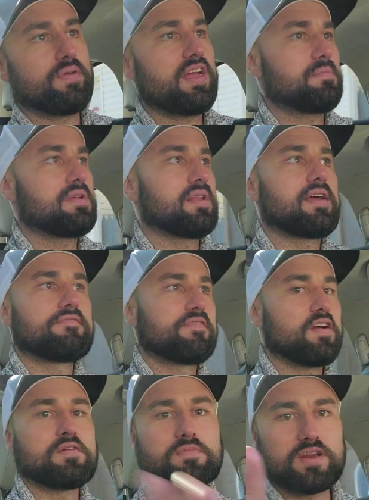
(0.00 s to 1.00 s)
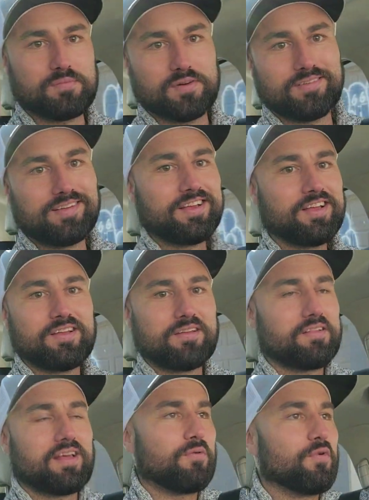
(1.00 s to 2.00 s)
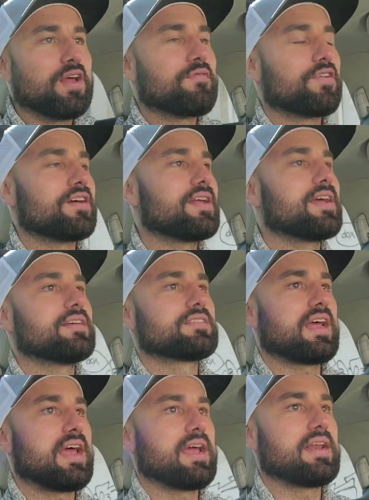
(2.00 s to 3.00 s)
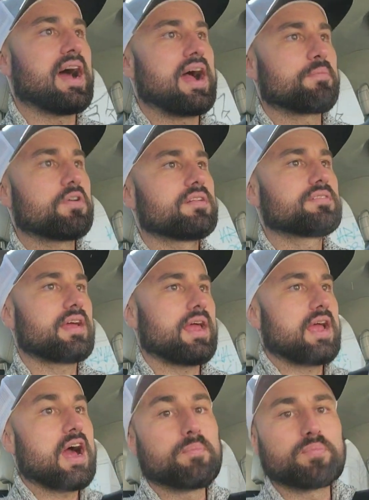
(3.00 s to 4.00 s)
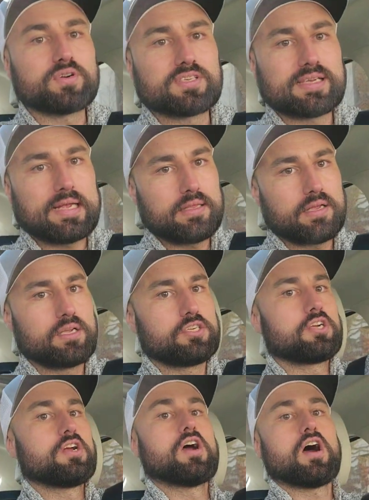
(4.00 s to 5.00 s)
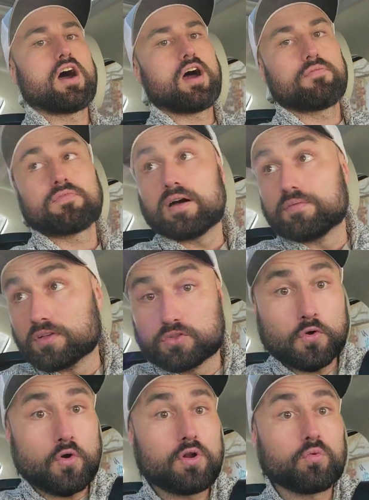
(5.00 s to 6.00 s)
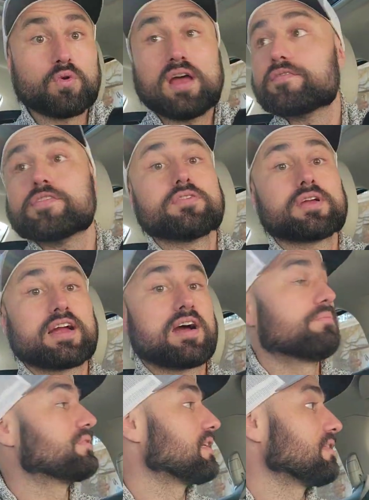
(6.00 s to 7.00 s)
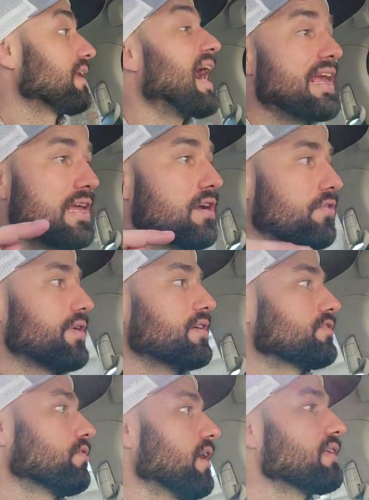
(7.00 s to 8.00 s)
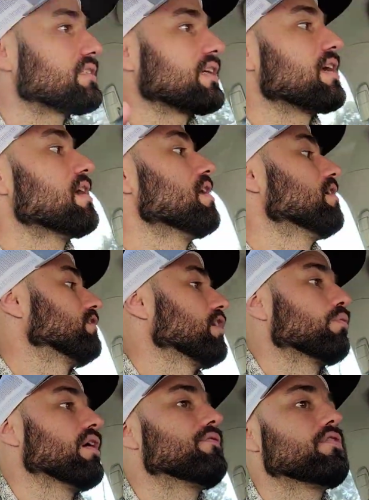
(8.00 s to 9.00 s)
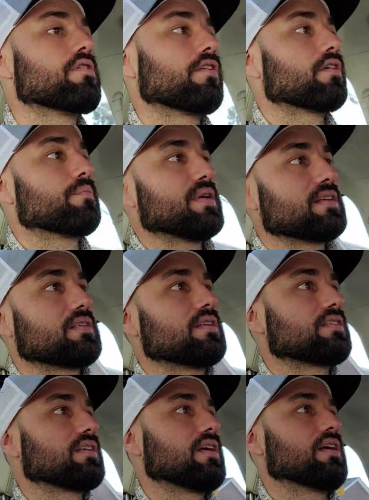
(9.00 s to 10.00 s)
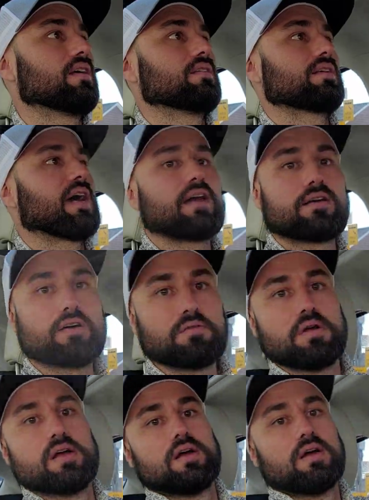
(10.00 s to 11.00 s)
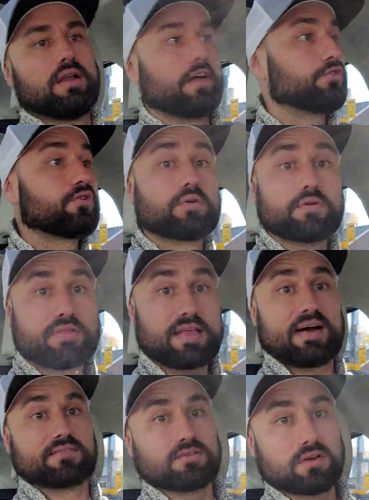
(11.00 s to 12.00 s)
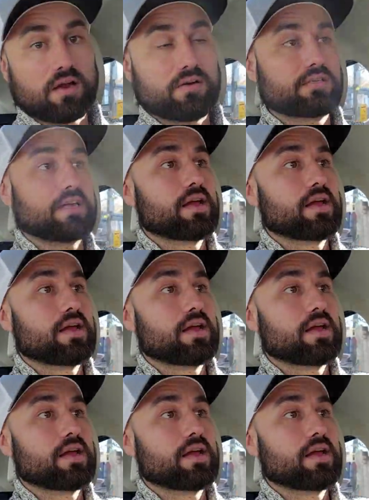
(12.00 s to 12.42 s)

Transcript: pay me like very minimal, like whatever it is, and I'm gonna take a percentage off of the total revenue that comes in that I increase. So let's say their revenue on their business is, I don't know, like two hundred thousand dollars a